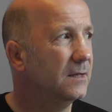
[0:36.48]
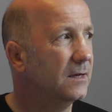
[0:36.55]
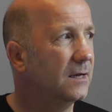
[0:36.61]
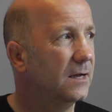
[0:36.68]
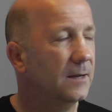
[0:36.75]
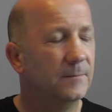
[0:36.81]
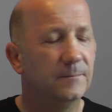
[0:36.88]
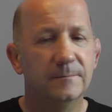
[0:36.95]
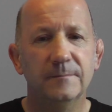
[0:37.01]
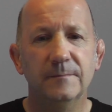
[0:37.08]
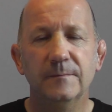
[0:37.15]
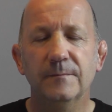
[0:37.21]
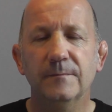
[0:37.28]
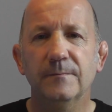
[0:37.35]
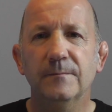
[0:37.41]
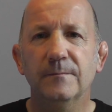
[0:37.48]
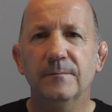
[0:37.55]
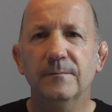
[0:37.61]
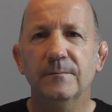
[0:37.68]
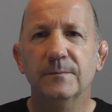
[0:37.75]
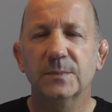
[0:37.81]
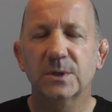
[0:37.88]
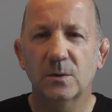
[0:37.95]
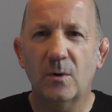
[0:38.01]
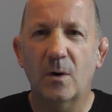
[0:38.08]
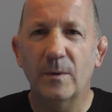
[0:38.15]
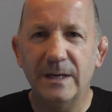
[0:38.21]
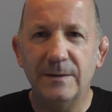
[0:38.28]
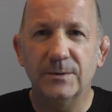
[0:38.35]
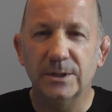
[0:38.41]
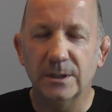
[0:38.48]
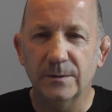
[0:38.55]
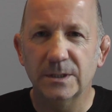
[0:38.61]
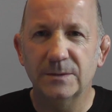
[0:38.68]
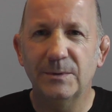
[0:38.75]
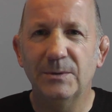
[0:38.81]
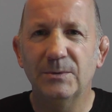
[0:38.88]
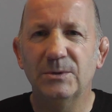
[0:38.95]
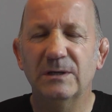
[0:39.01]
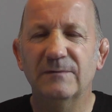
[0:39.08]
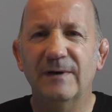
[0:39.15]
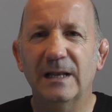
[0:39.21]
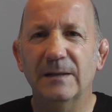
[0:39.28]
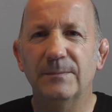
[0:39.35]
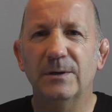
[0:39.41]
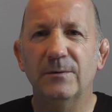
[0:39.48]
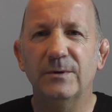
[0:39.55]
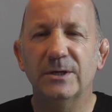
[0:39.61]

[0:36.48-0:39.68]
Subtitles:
So what we would do is we would develop a